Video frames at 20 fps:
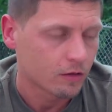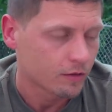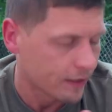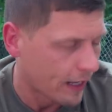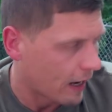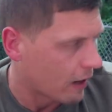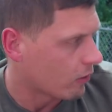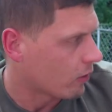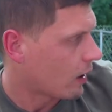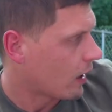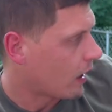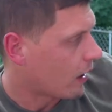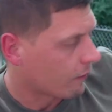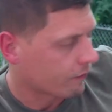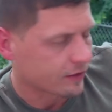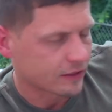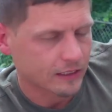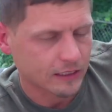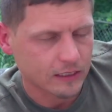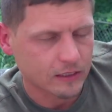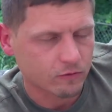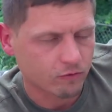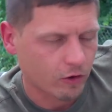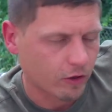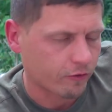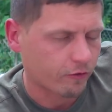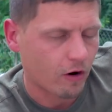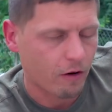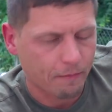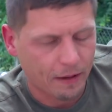Now, obviously he's
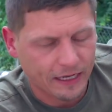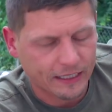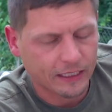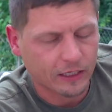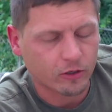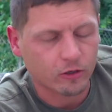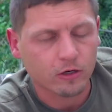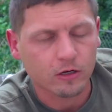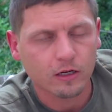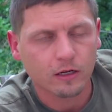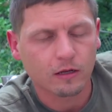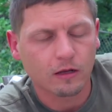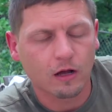running around back here